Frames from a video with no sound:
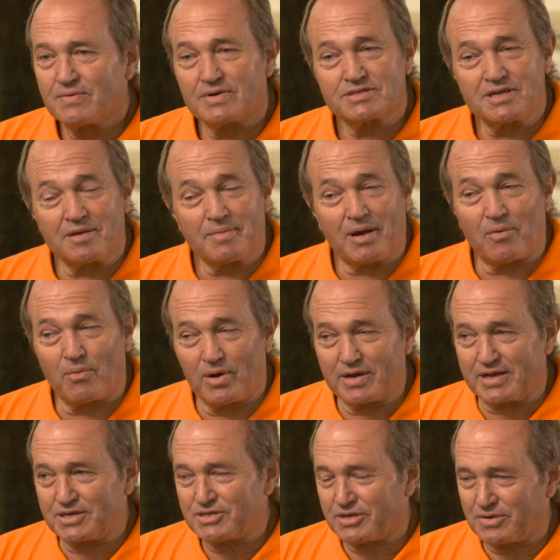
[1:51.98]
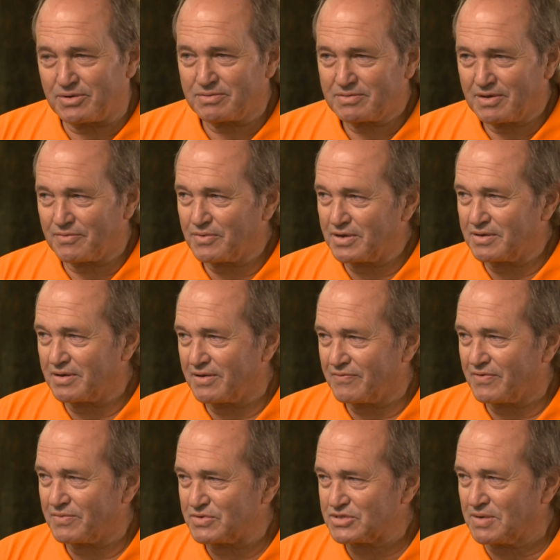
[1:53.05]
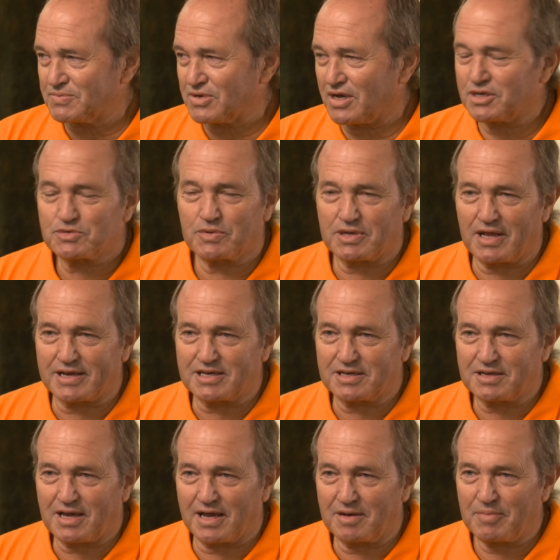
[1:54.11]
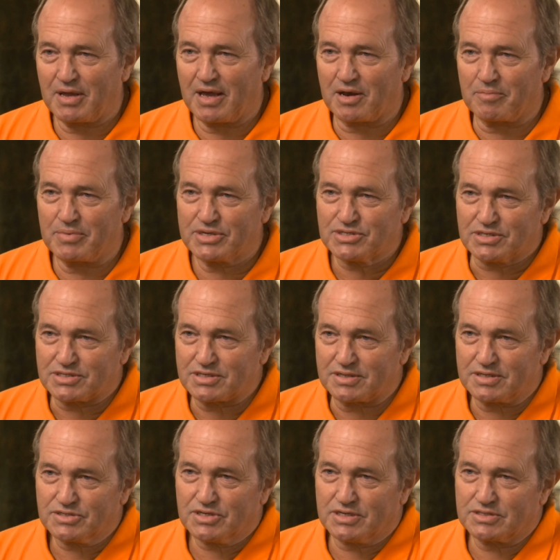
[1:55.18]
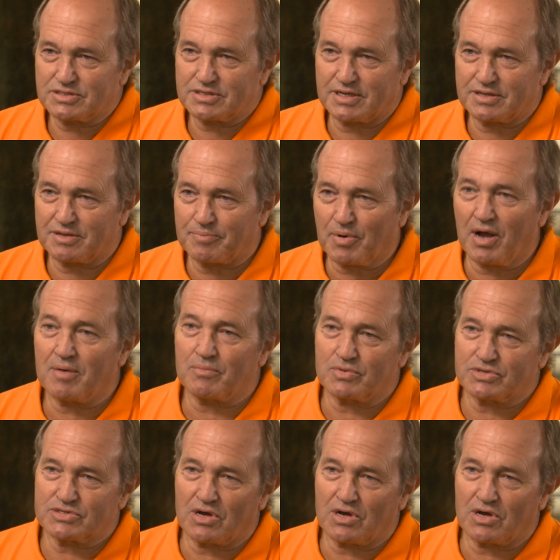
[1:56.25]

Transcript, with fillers: Well, it's not about wanting to. If, we'd, if it was up to us, we'd like to kind of be out of business in the sense that the problem was